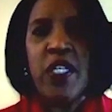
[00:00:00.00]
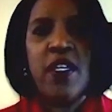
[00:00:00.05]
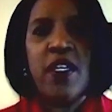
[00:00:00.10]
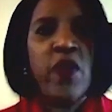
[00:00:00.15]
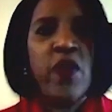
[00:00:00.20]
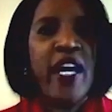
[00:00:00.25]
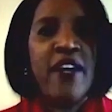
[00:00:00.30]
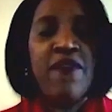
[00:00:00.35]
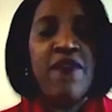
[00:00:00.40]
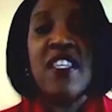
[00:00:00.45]

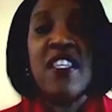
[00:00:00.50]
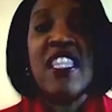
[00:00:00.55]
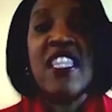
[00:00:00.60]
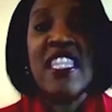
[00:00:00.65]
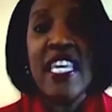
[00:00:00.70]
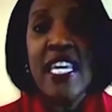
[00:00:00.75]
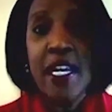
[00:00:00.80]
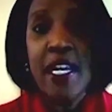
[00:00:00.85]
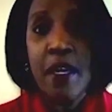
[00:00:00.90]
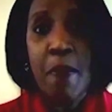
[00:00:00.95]
You have to
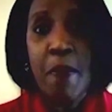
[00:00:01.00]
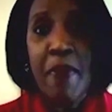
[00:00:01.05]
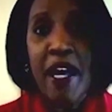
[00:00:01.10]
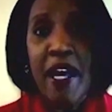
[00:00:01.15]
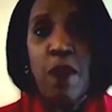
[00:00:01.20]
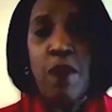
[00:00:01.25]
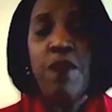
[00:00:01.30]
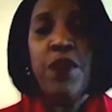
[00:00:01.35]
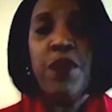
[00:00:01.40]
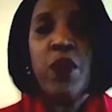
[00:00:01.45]
think
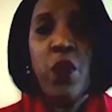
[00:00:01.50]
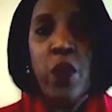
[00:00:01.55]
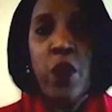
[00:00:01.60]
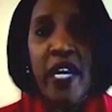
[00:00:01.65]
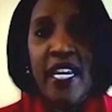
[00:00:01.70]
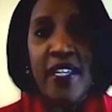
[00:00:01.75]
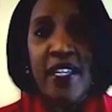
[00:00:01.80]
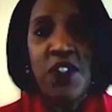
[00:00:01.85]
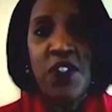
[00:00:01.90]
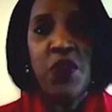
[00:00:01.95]
about
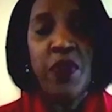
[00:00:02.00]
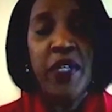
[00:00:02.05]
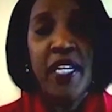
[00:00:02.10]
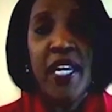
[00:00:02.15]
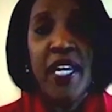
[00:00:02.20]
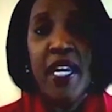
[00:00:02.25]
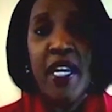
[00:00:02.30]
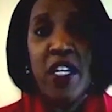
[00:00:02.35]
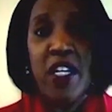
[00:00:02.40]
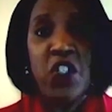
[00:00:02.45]
ways to
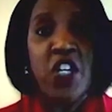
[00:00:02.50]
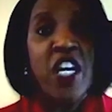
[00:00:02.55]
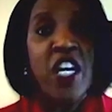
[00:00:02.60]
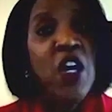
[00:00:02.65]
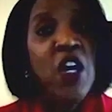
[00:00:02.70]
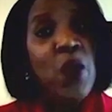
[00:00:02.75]
engage,